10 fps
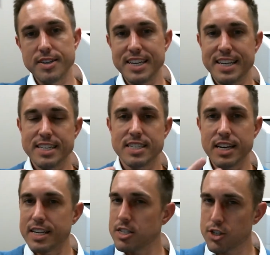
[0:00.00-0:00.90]
It's
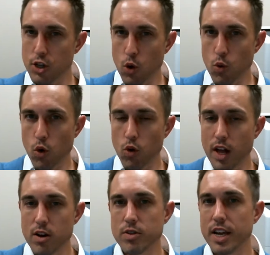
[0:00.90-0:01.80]
getting a slow
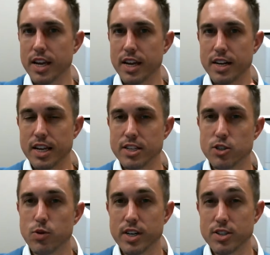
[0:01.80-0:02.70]
rollout, and
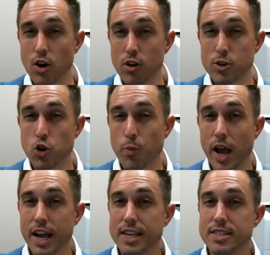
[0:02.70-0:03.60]
Intuit is also
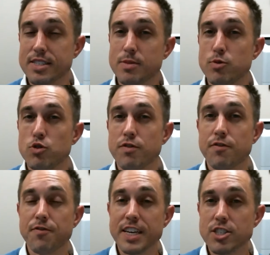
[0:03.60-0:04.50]
packing some new
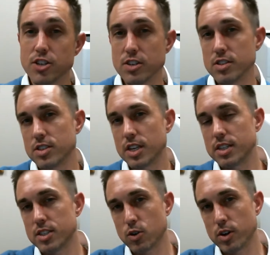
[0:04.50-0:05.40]
features
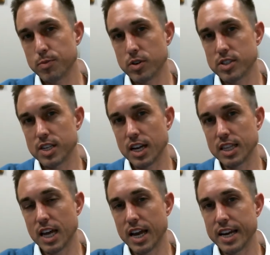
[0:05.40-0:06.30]
into QuickBooks
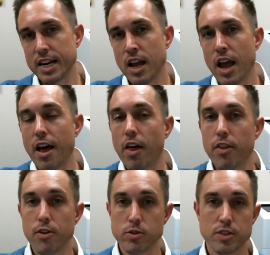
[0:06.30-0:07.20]
Online.
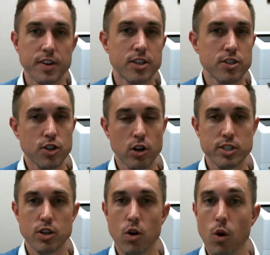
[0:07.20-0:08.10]
Those features
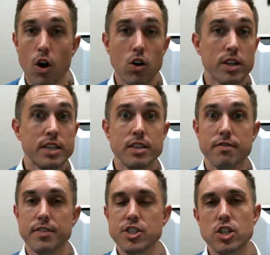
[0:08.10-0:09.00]
also all
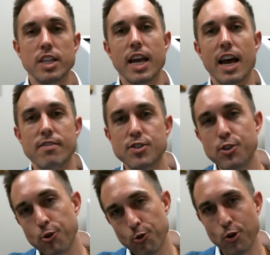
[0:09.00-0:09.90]
individually have
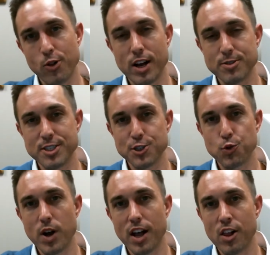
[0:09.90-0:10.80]
slow rollouts as
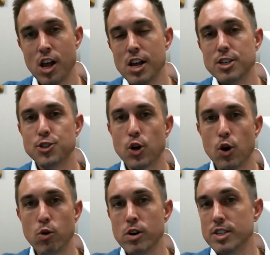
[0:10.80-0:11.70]
well.
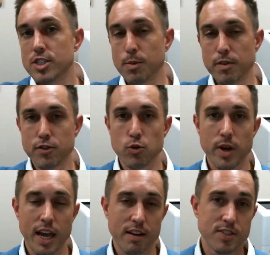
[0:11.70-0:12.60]
So some of you
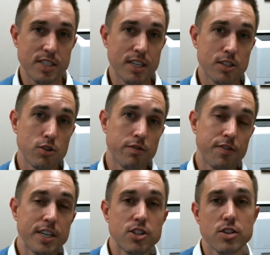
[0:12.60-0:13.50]
may have seen the new
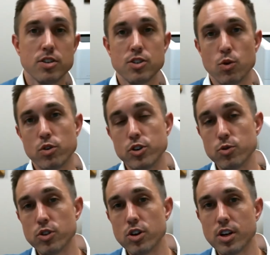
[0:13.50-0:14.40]
features or new
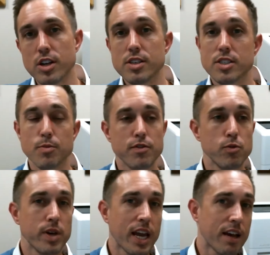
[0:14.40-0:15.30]
look, some of you
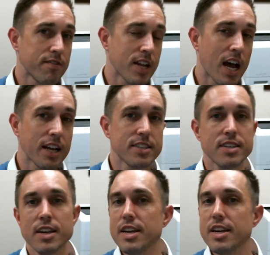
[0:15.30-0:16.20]
may have not.
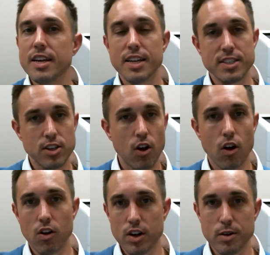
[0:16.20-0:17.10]
It's
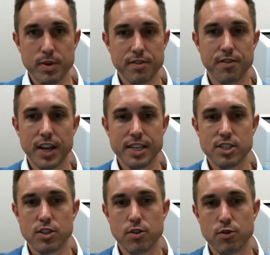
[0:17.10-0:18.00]
all going to be
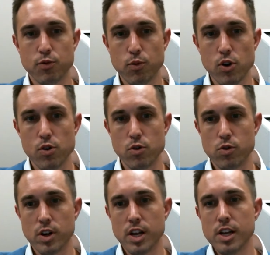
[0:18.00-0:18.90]
phased
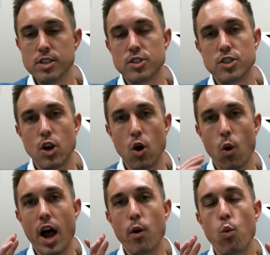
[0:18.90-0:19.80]
through. So
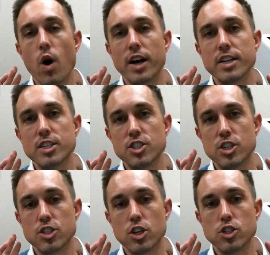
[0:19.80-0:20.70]
I wanted to
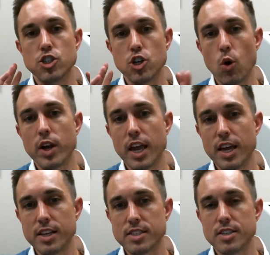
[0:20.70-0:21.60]
just
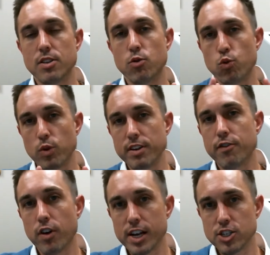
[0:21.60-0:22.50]
showcase the
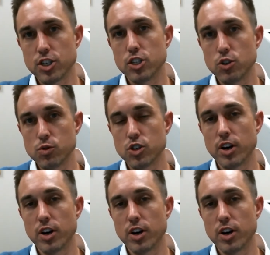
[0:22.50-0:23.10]
refreshed user